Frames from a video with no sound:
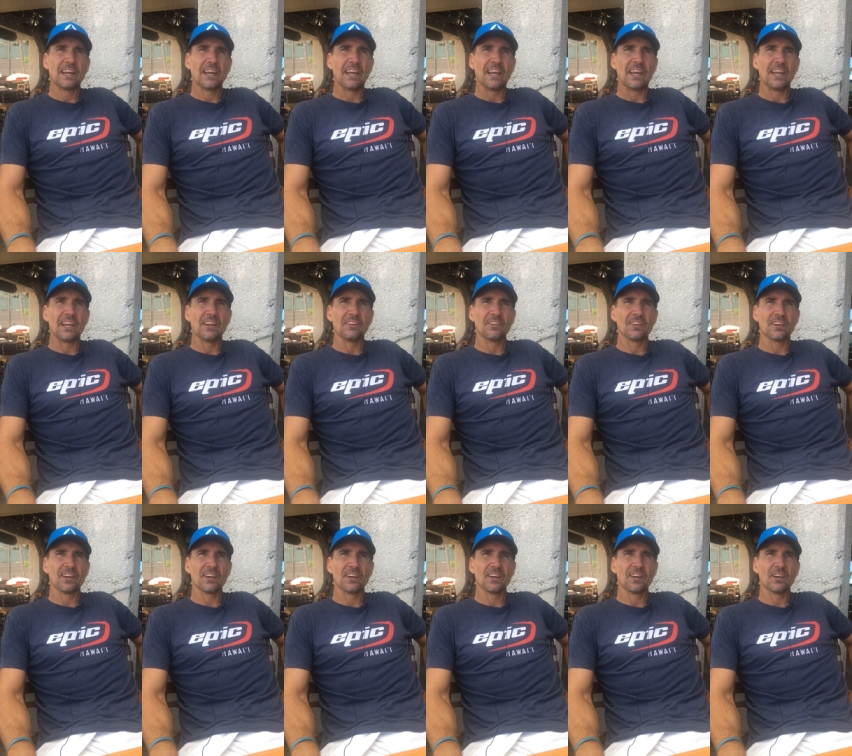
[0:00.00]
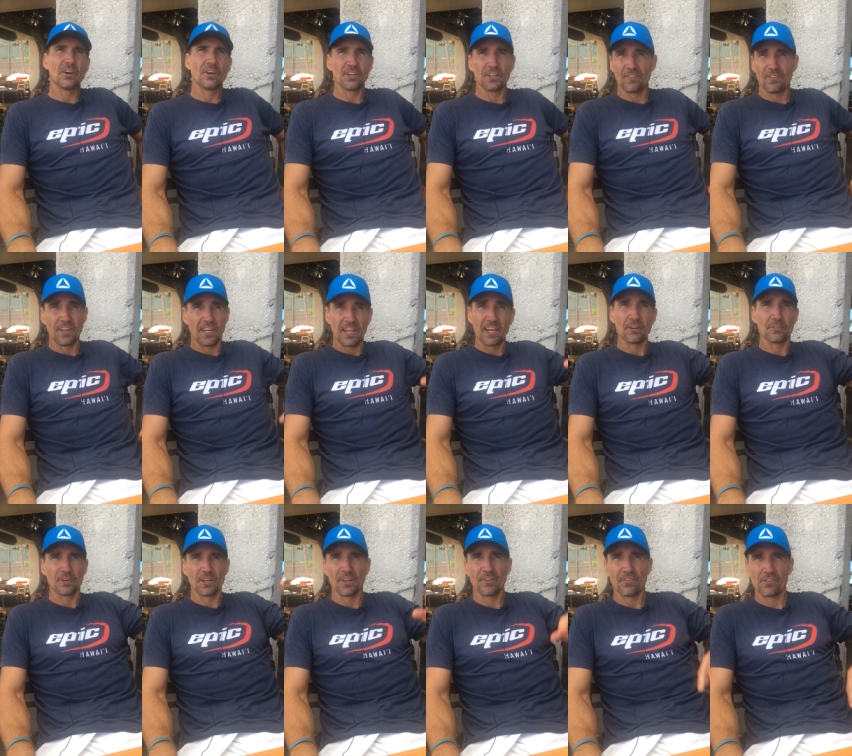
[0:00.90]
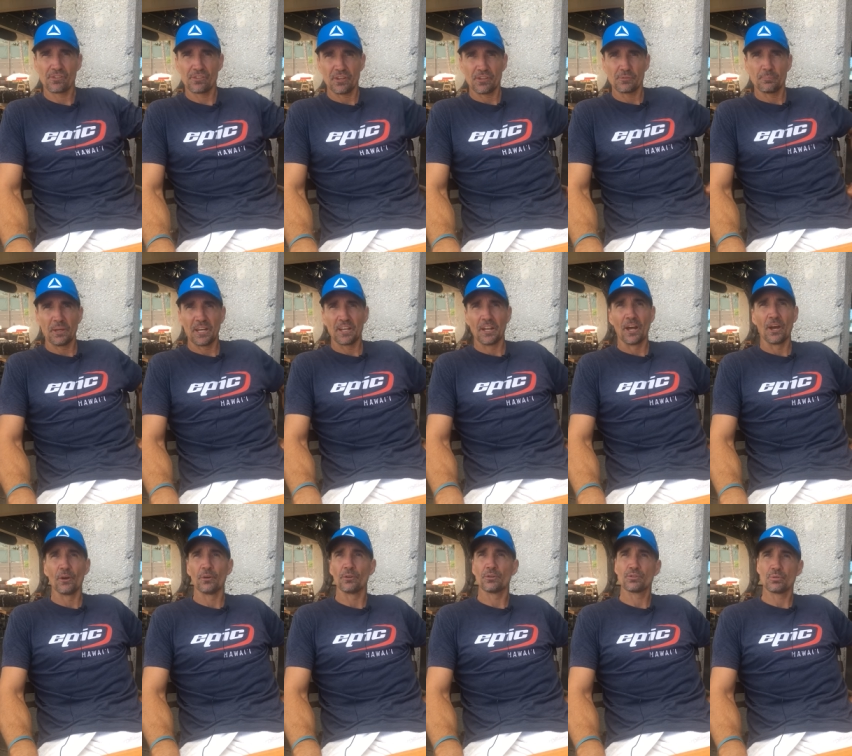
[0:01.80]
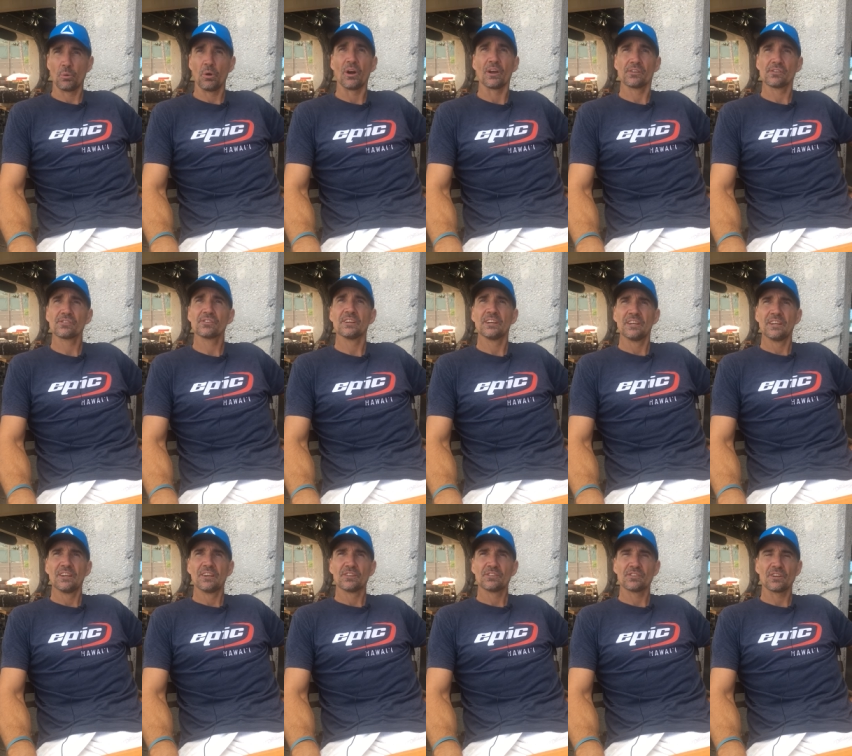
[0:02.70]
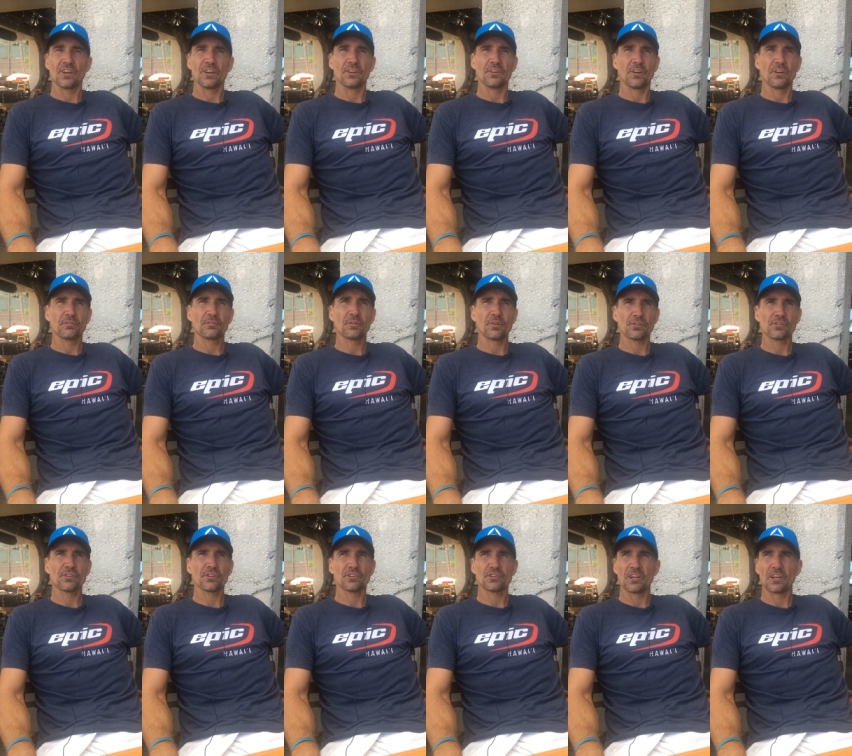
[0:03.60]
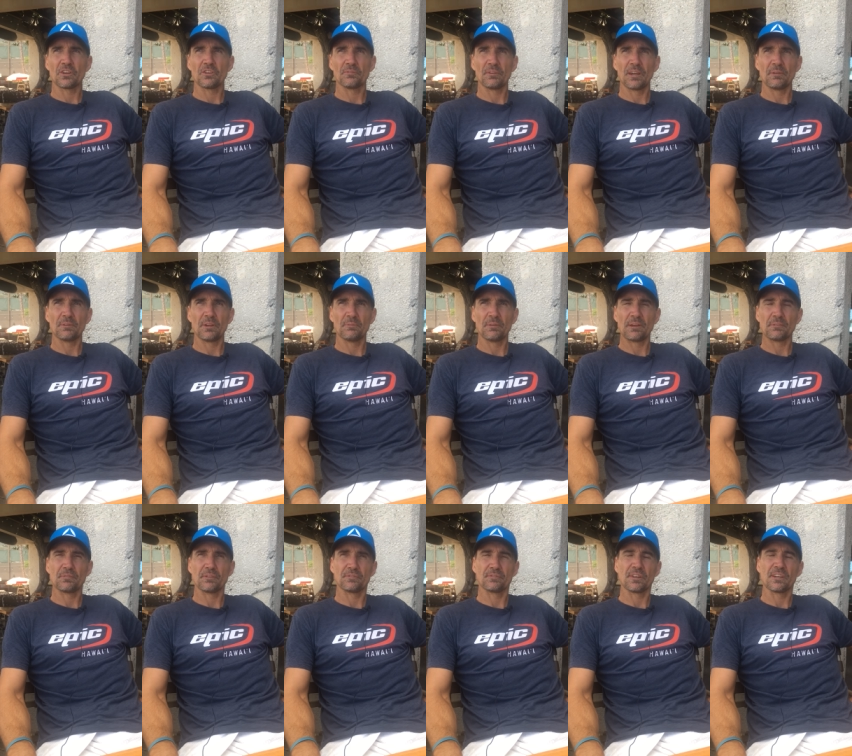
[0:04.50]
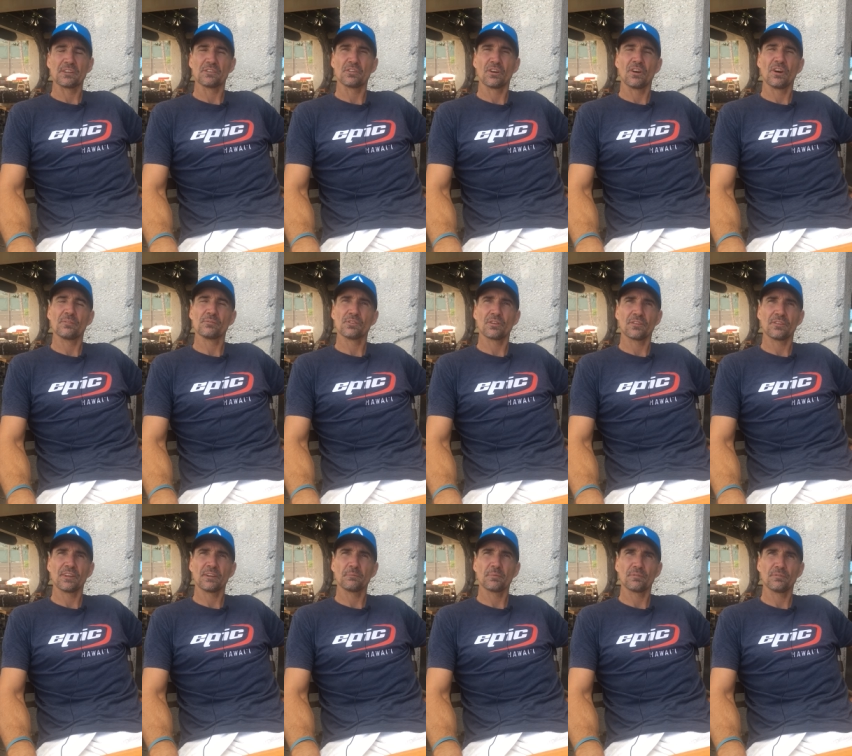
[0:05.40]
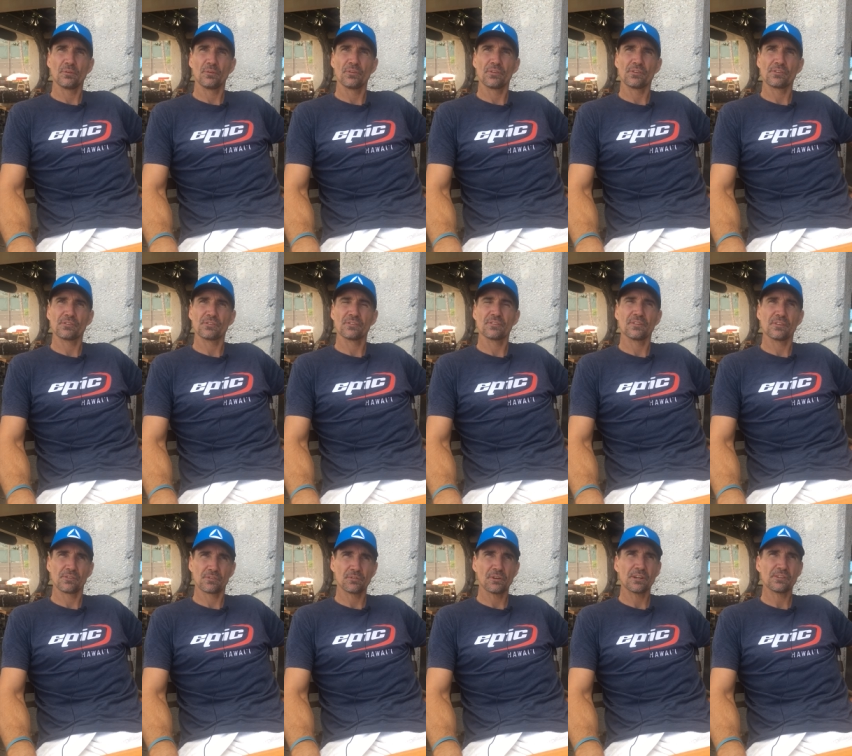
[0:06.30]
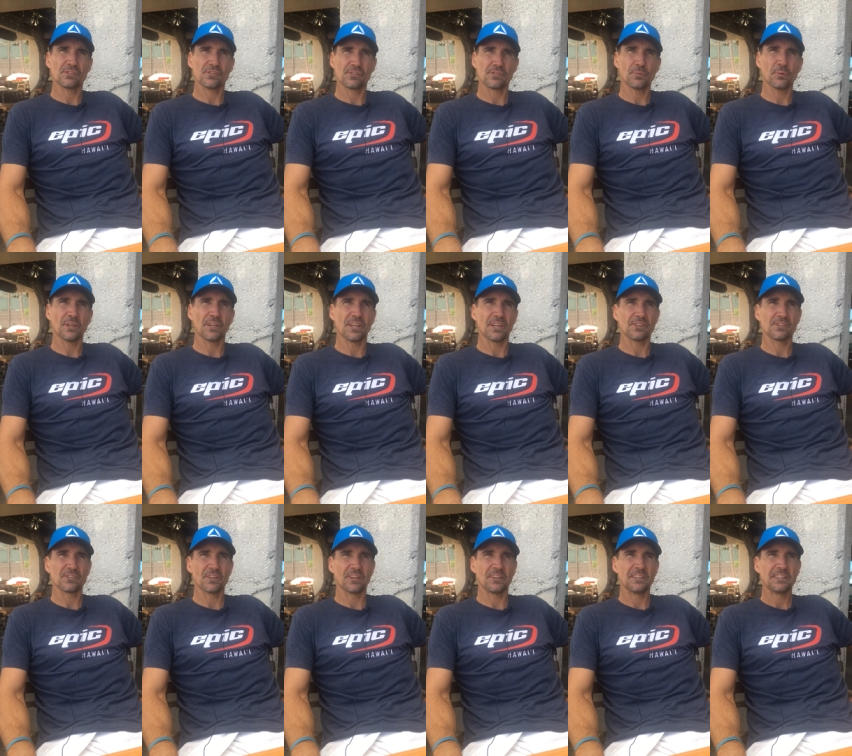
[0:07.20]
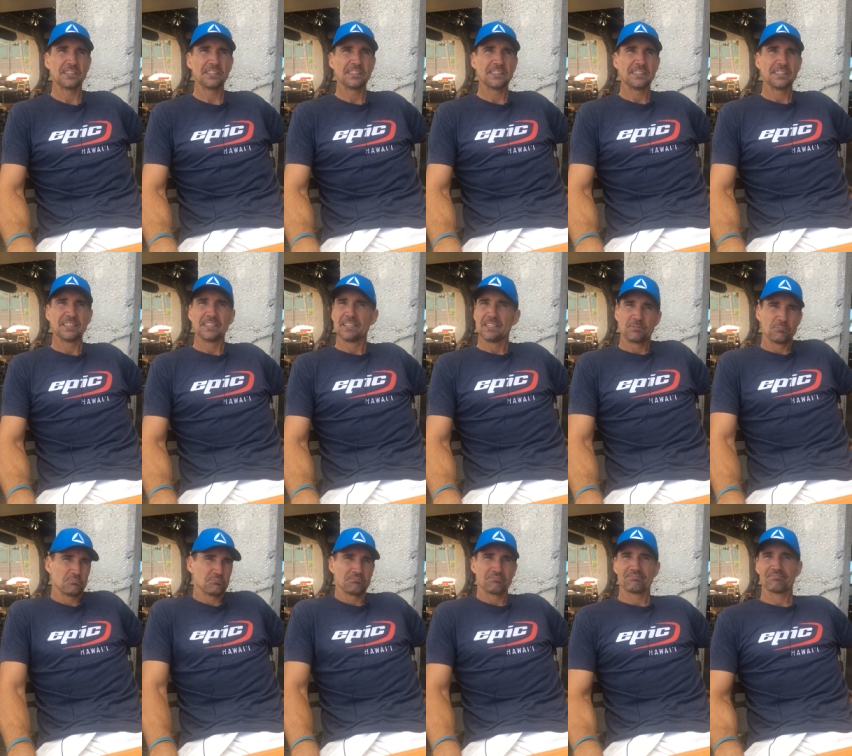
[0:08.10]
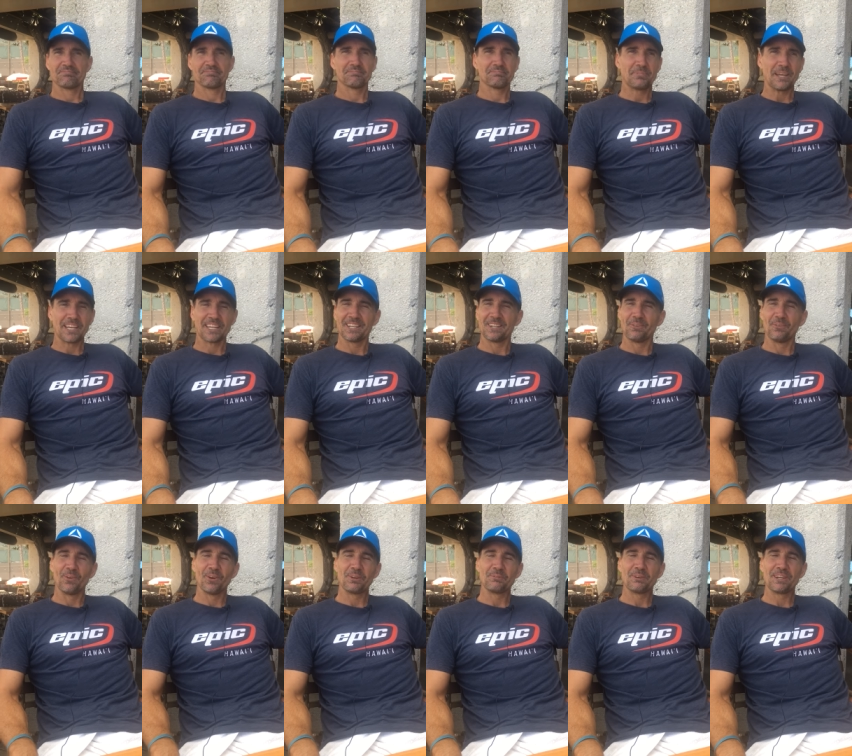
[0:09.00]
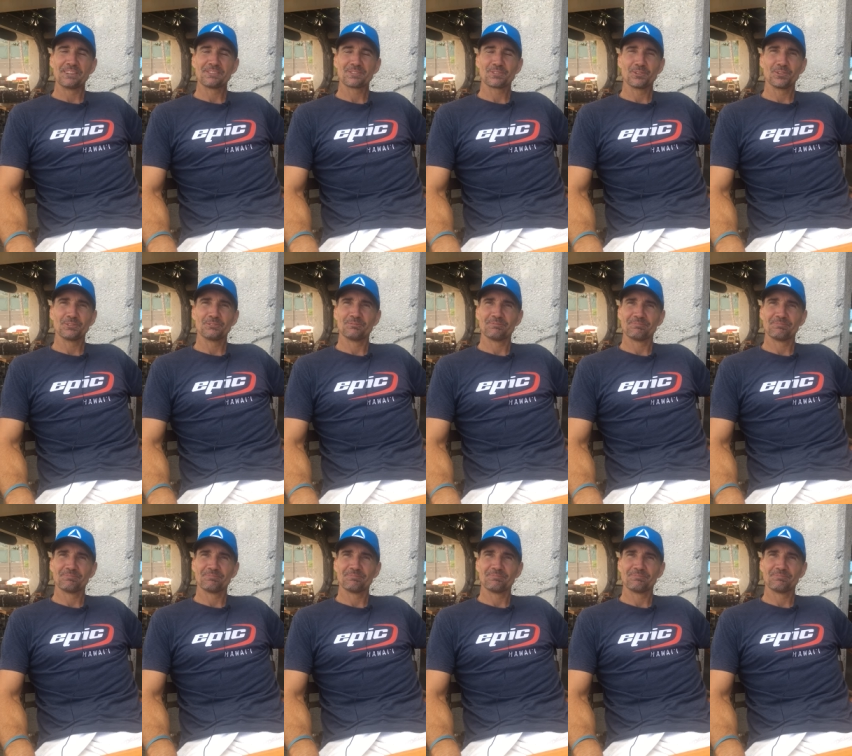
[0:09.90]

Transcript: and I did the Outrigger, the six-man Ho, twice. So I've crossed the channel maybe about 15 times, I think, before this race this weekend. So back in Hawaii, mate, it's good.